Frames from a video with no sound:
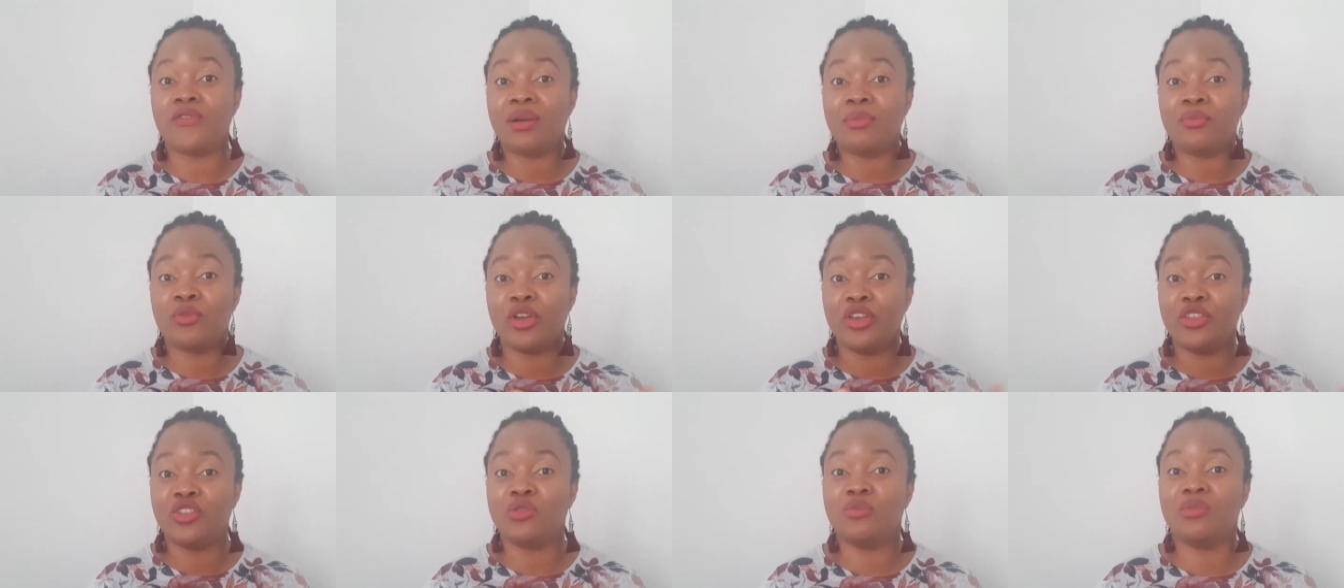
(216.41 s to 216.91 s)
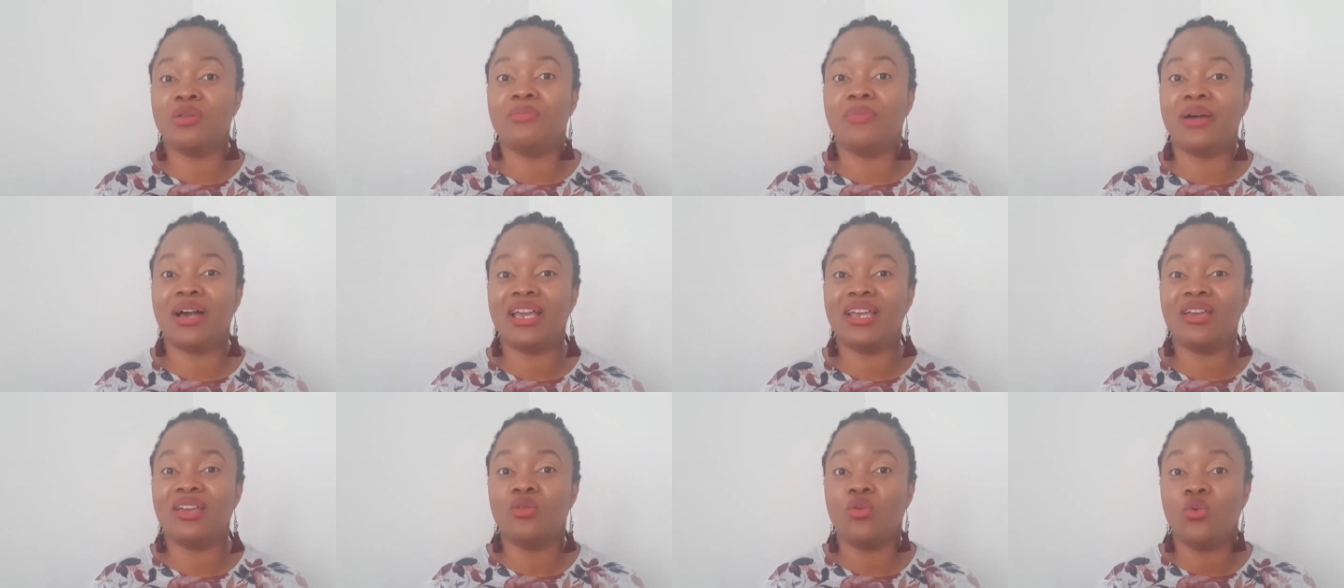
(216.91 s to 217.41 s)
I'm going to be
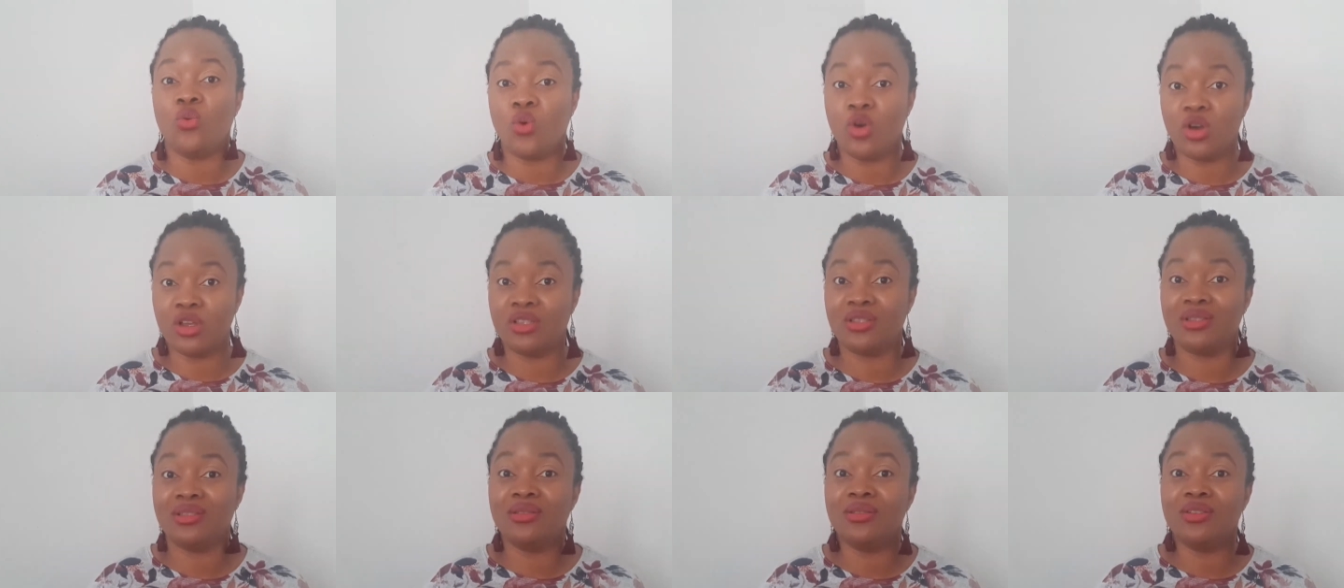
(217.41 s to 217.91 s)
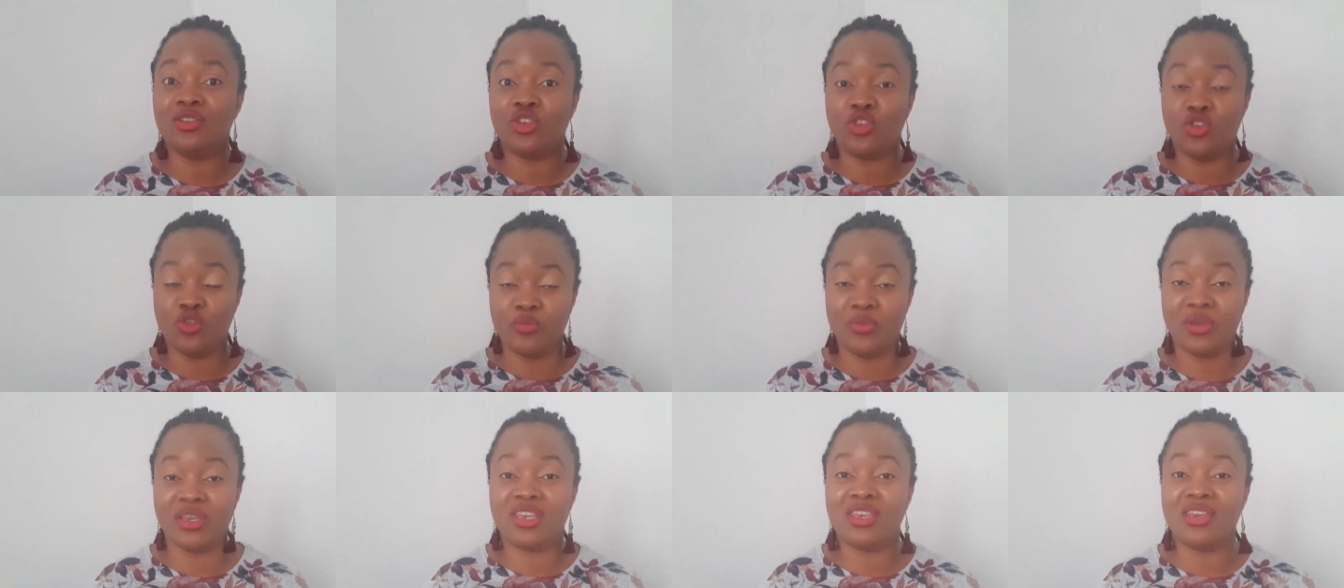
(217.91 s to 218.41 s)
buying 1
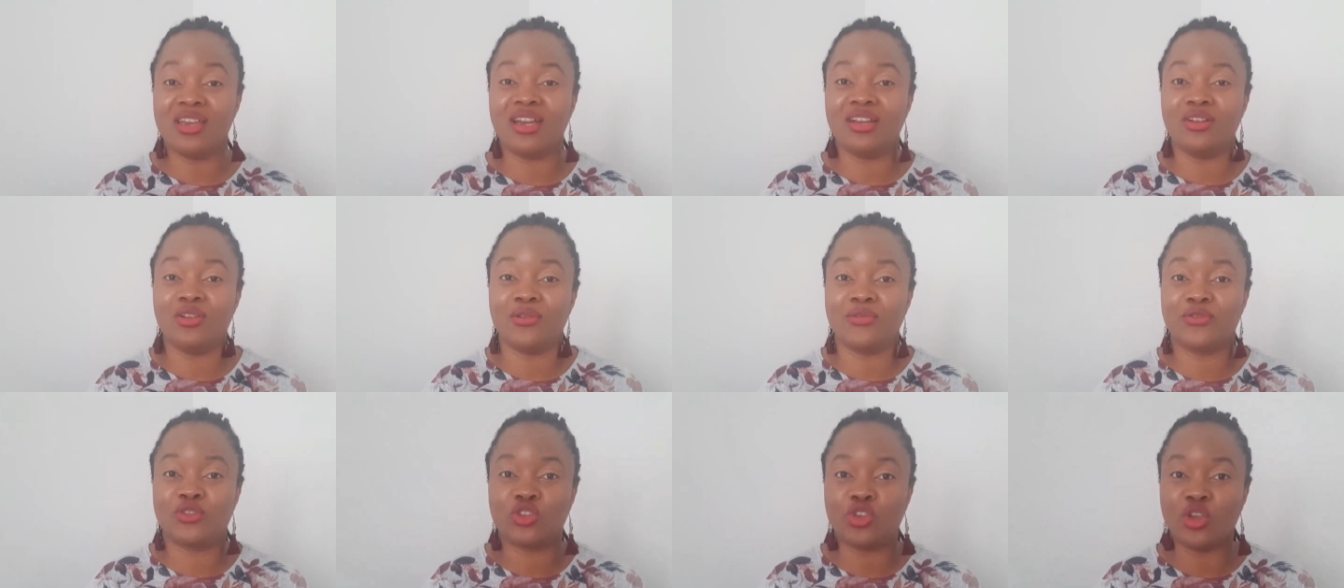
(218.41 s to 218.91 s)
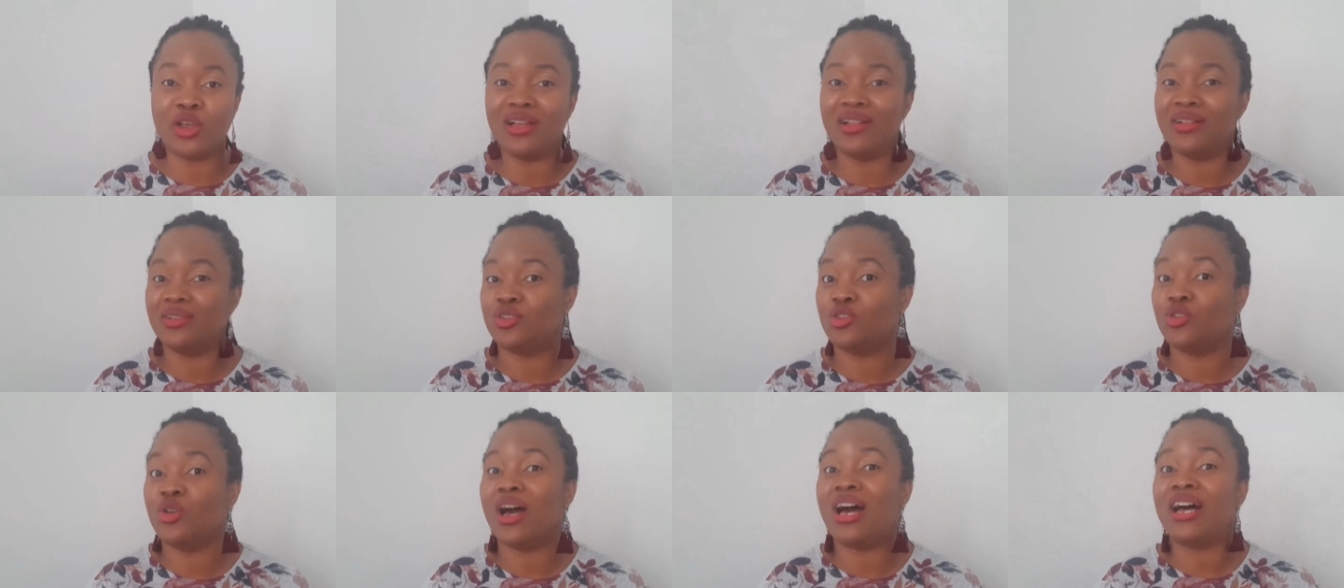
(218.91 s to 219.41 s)
cubic yard of soil
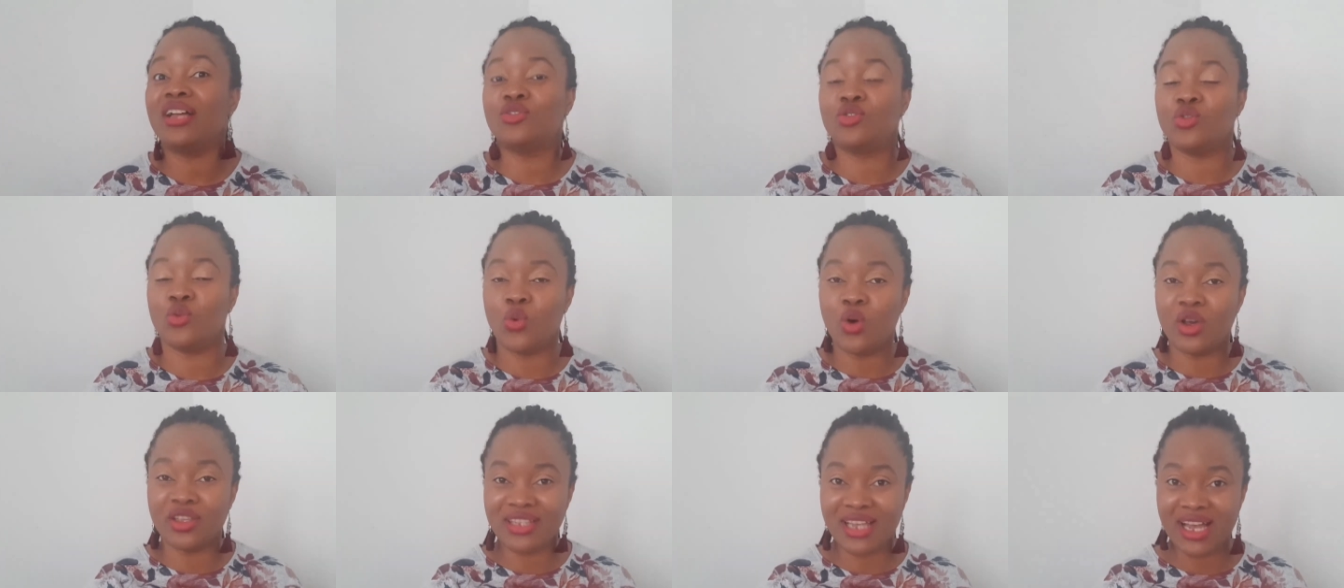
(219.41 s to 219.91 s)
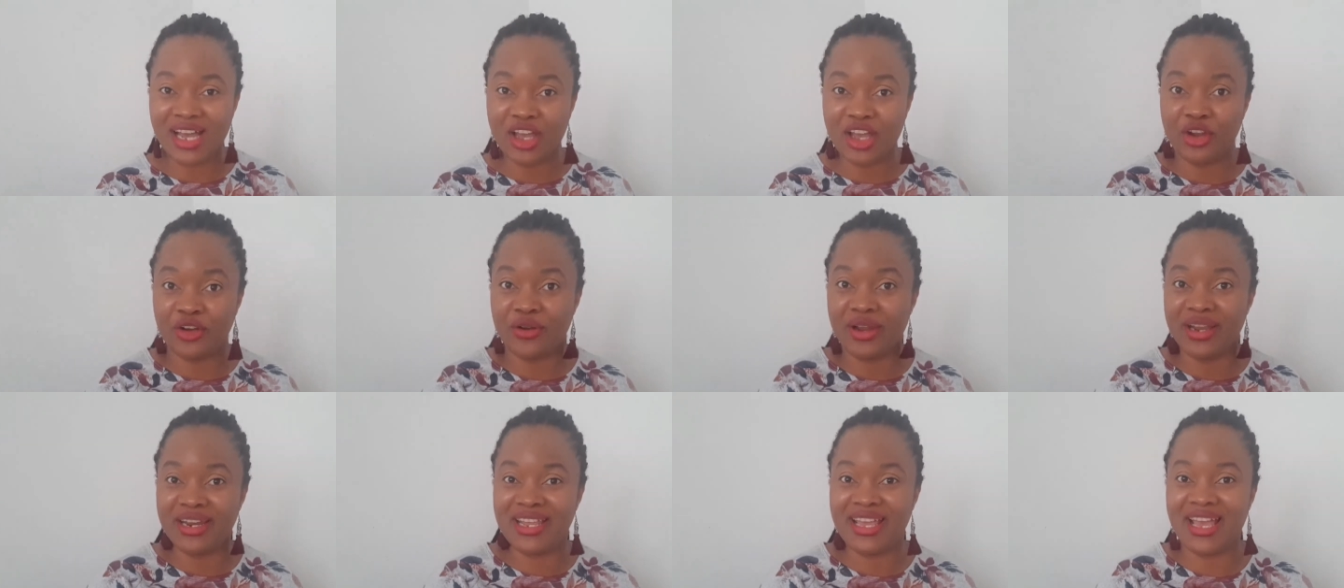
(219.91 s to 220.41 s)
to add to what I
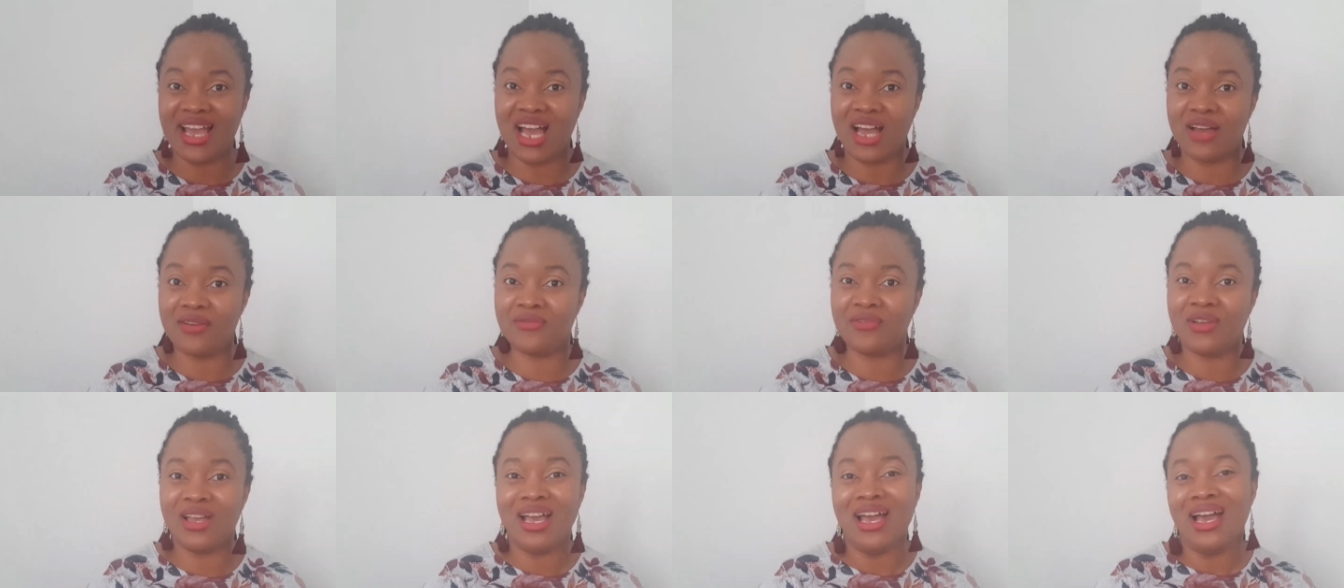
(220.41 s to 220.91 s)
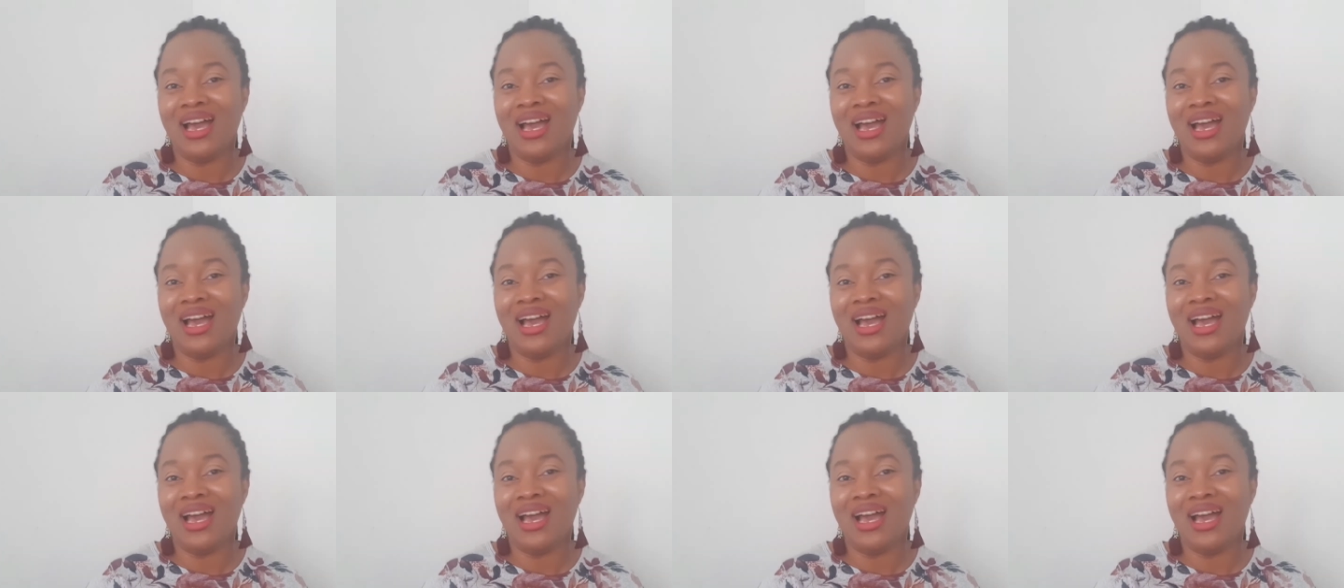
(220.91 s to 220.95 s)
already have,